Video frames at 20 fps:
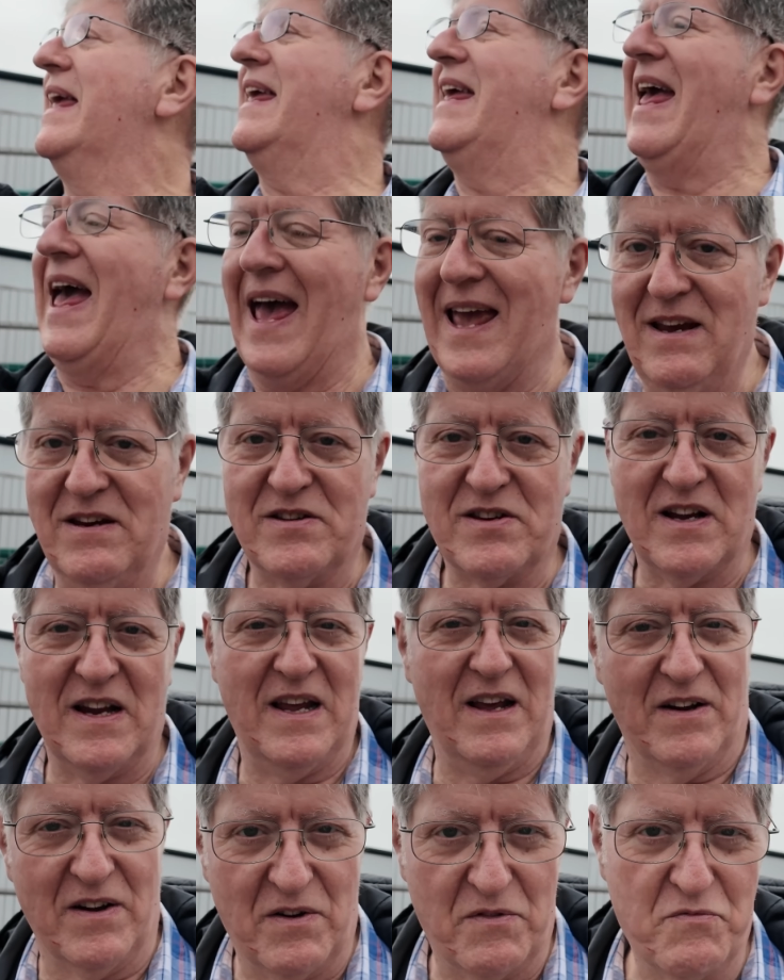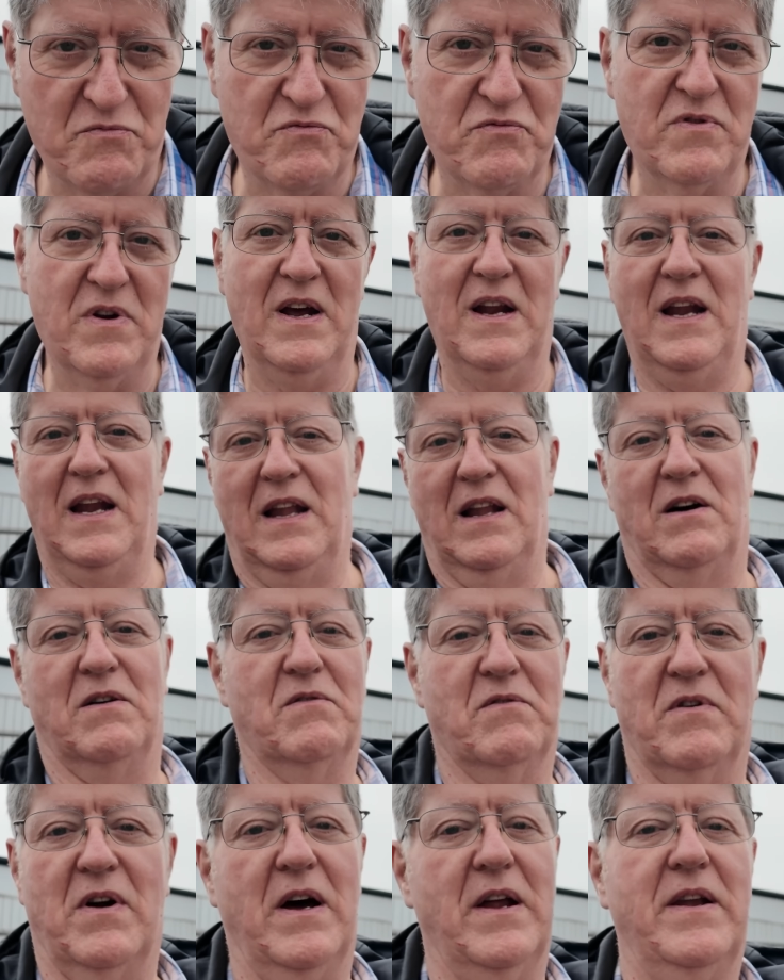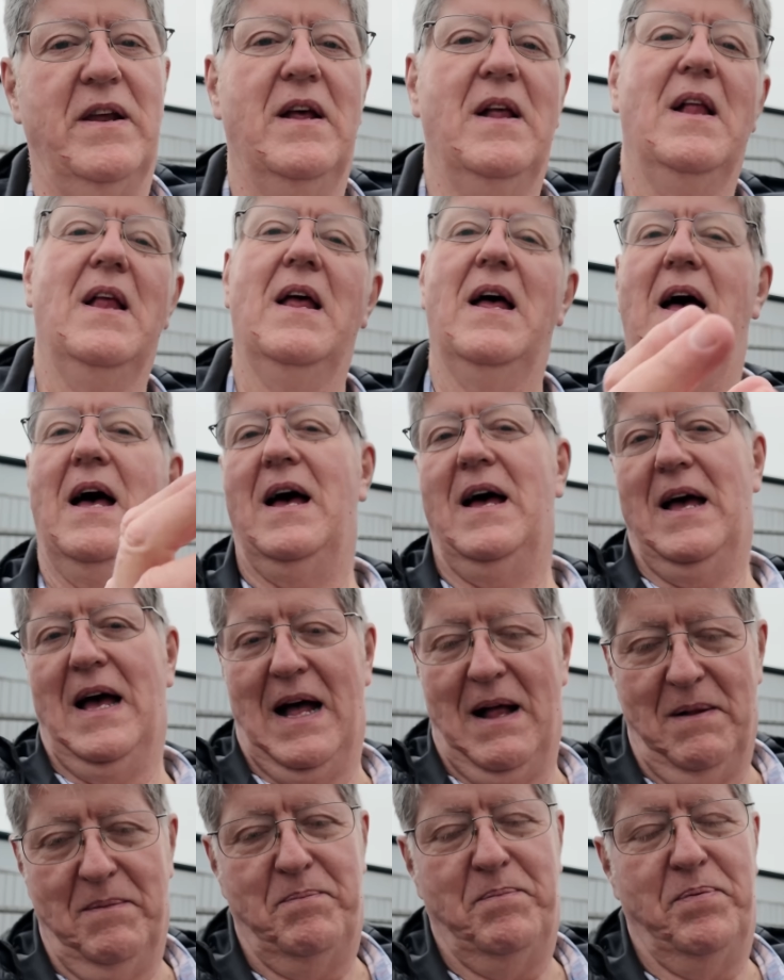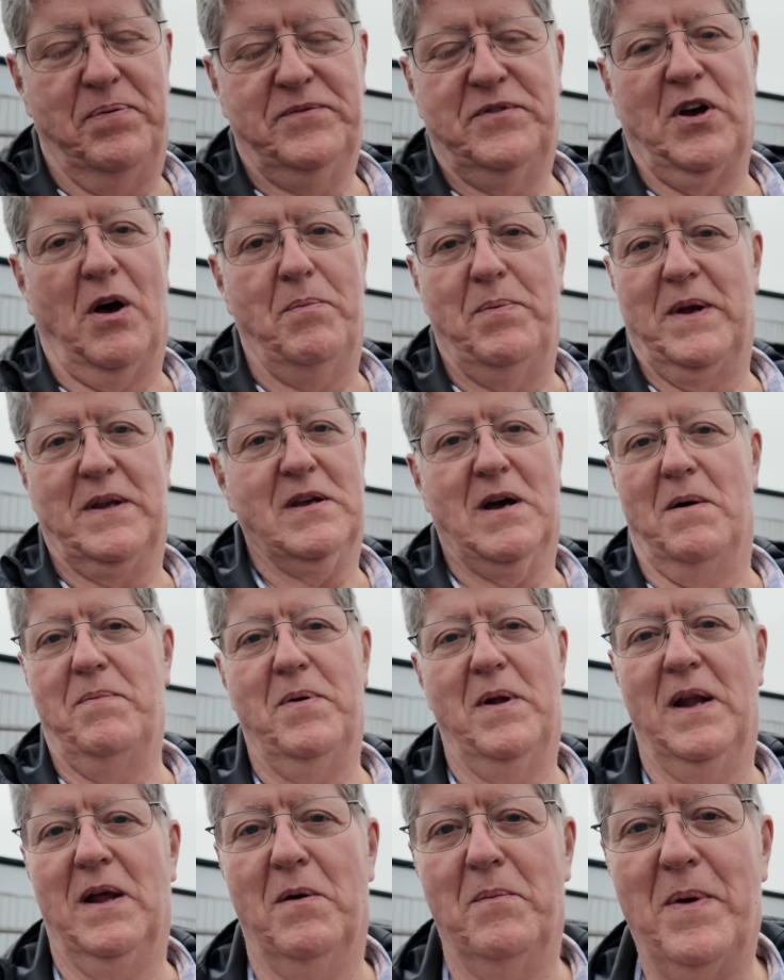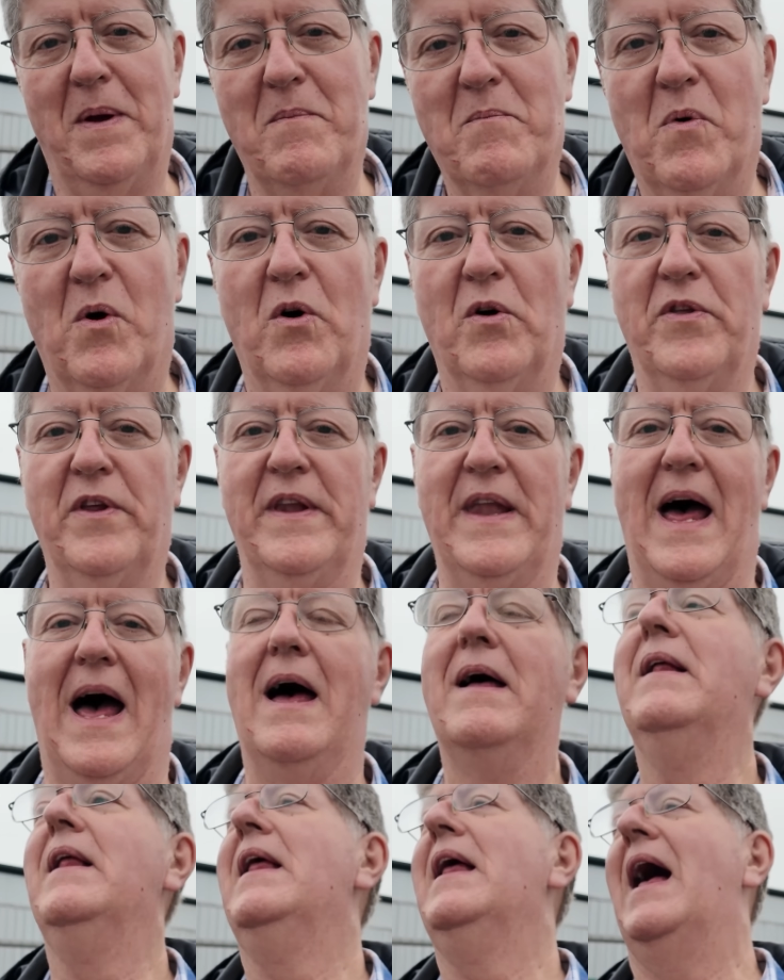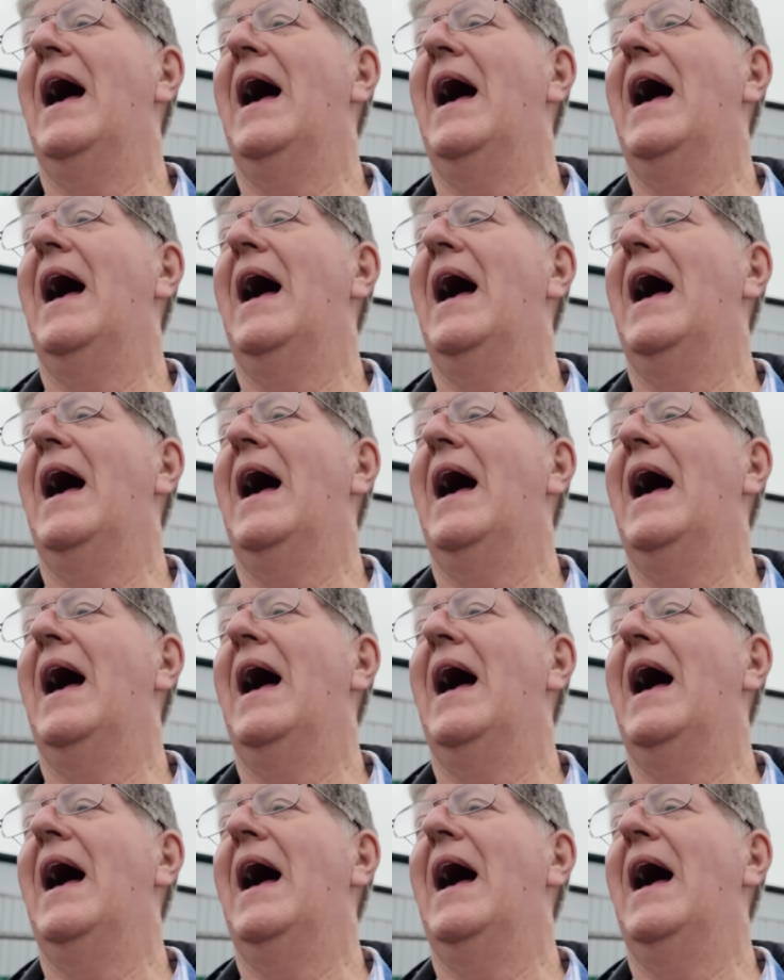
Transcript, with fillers: Occasionally on a really long run, I'll top it up a little bit more than that.